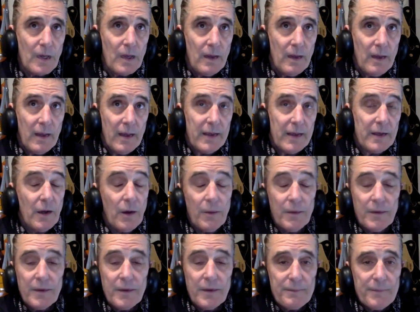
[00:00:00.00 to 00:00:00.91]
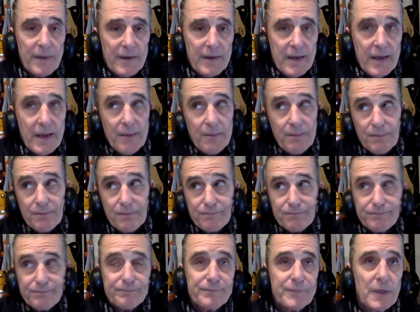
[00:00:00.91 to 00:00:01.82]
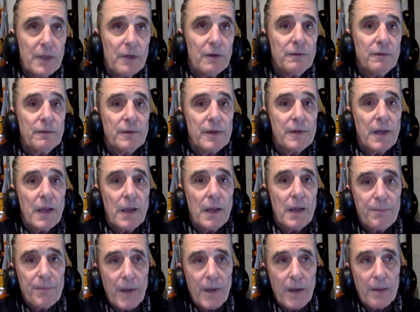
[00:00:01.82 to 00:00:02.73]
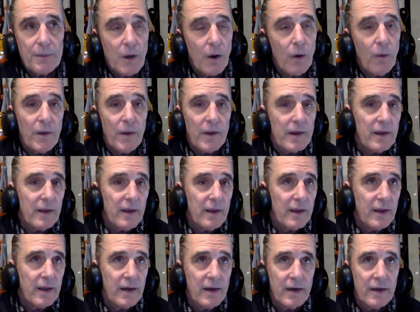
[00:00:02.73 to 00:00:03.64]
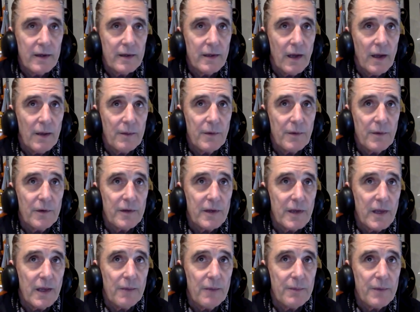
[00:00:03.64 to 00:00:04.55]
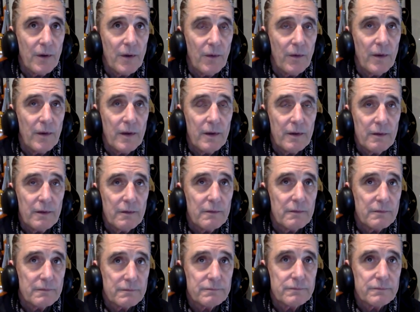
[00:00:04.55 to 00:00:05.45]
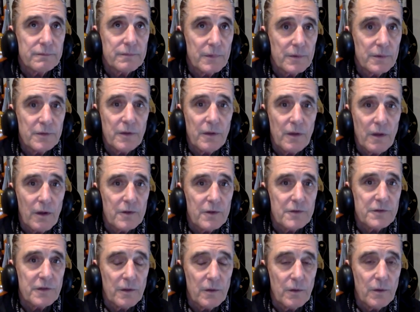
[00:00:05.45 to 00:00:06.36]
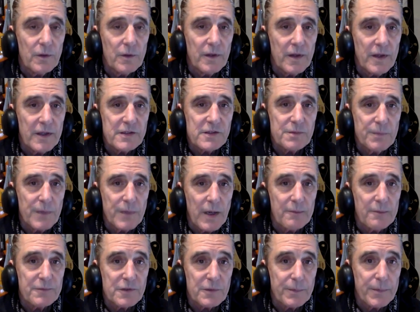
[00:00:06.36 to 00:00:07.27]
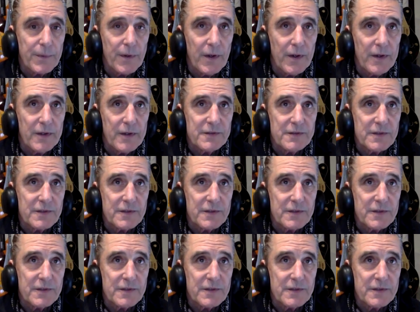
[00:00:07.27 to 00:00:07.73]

and I keep, I'm going, and I'm going to keep going as long as the Lord lets me. I'm surprised.